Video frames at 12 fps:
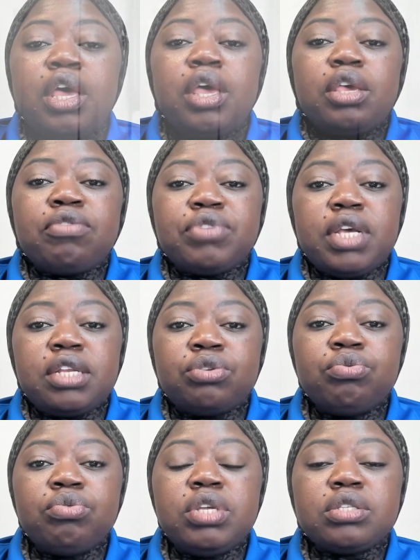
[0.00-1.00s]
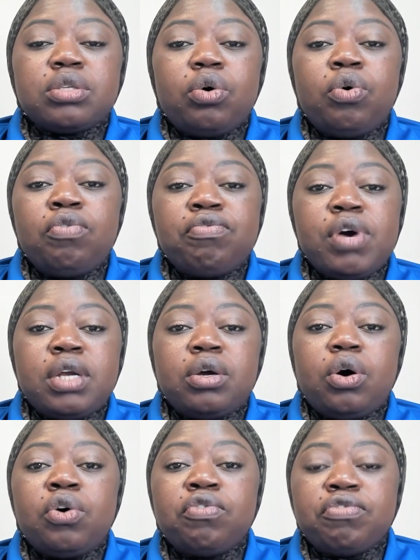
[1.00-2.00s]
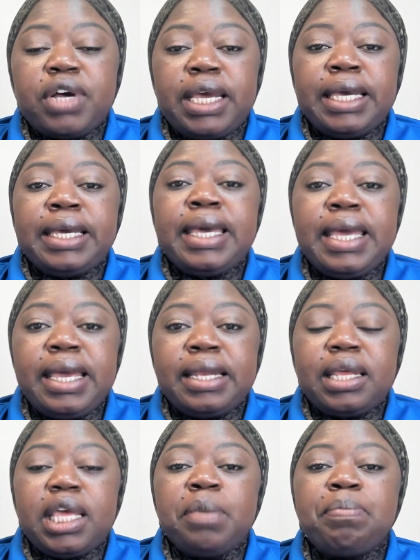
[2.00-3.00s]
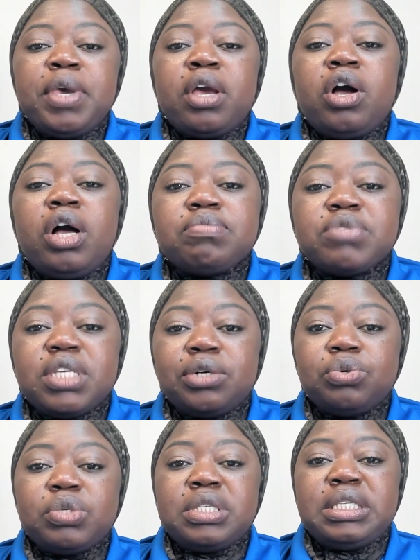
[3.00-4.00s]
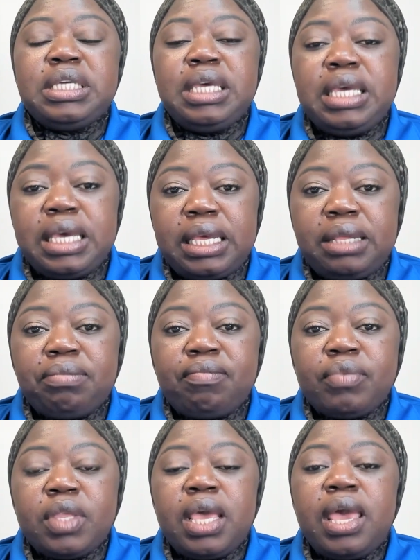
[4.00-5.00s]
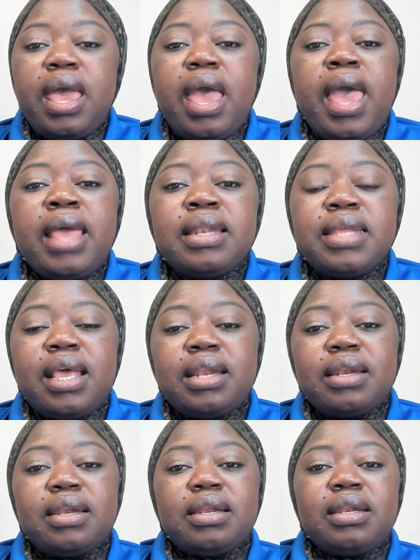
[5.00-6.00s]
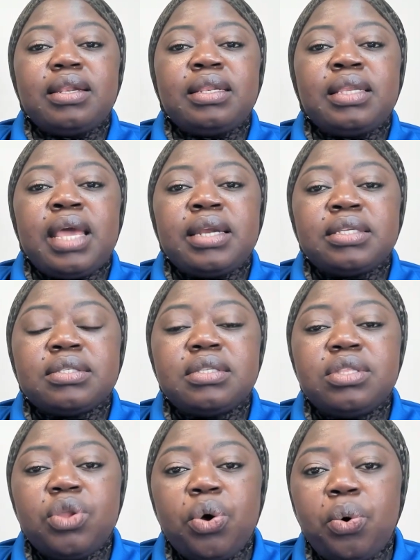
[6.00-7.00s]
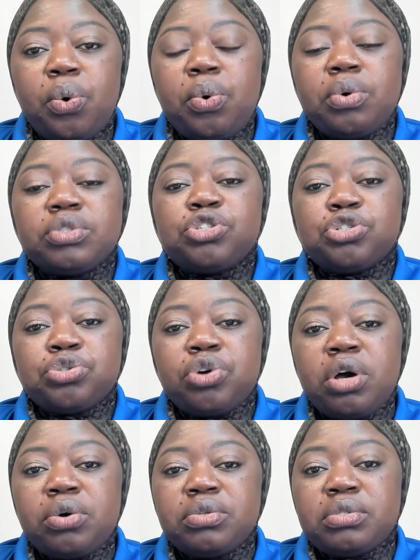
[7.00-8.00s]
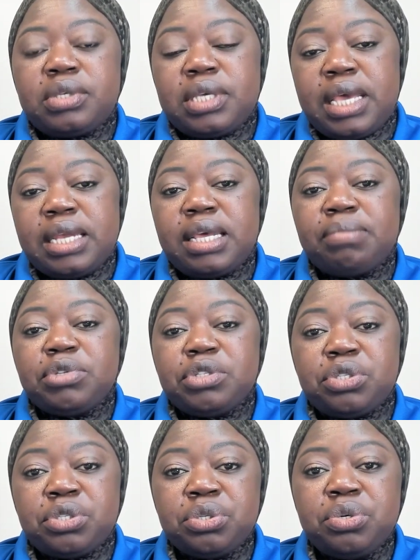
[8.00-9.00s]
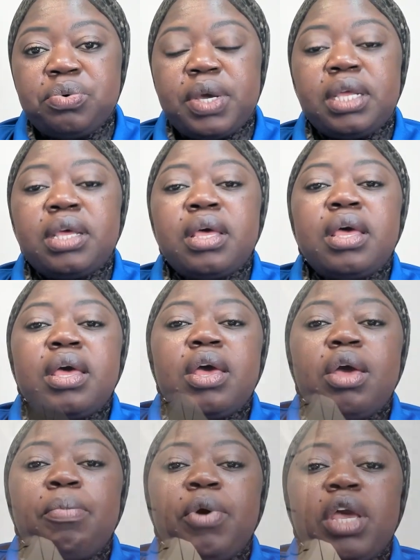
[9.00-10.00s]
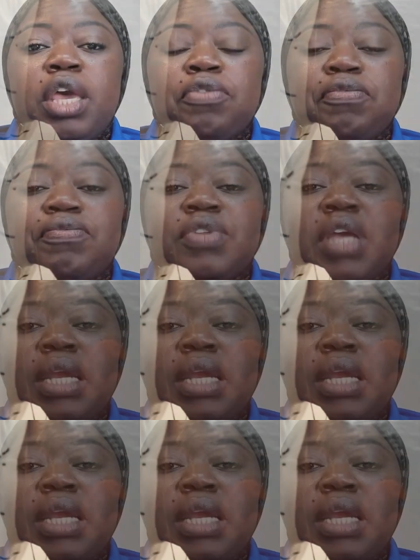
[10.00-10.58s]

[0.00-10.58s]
If they do this over and over again, it becomes a routine. And then there is no struggle to get them to do it. But if there